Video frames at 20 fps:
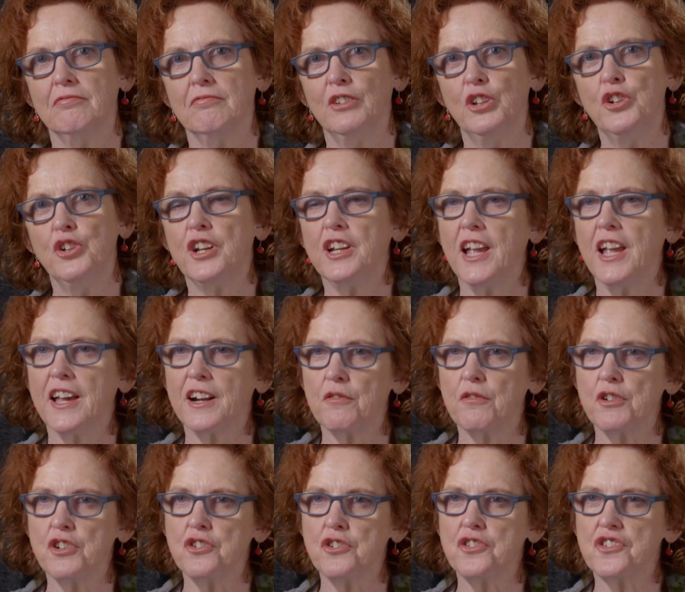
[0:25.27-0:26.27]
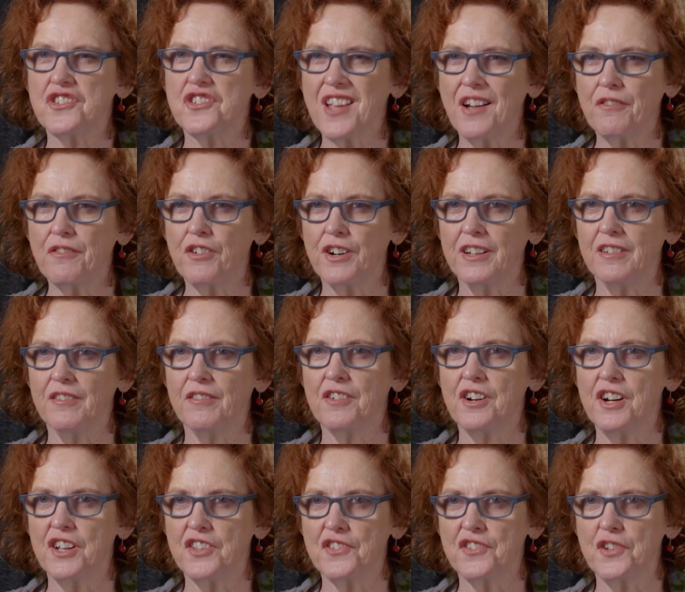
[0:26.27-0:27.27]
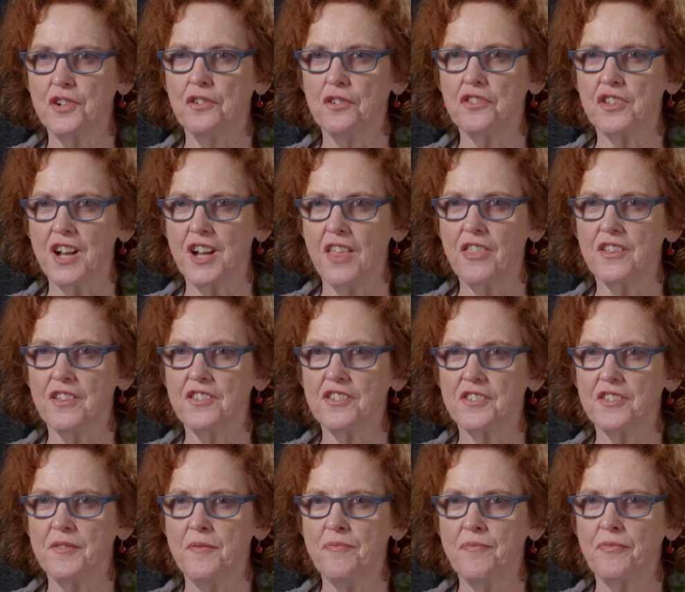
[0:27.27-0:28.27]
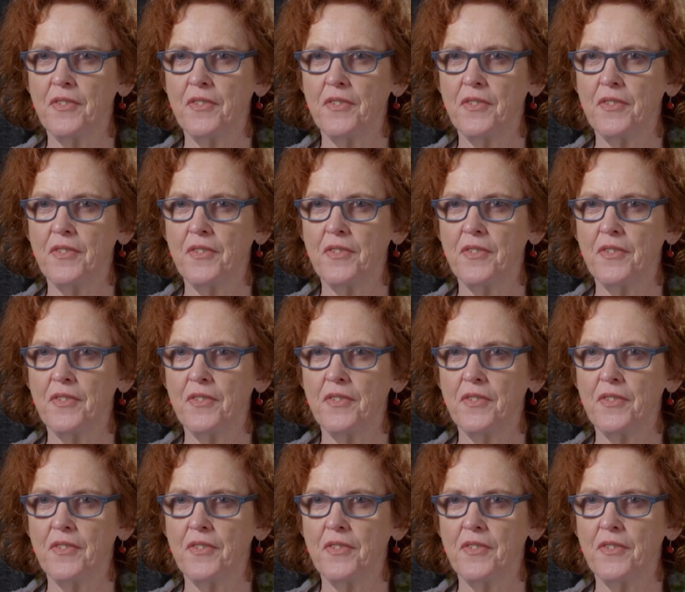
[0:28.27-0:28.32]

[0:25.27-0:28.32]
learning how to reduce suffering for ourselves and others.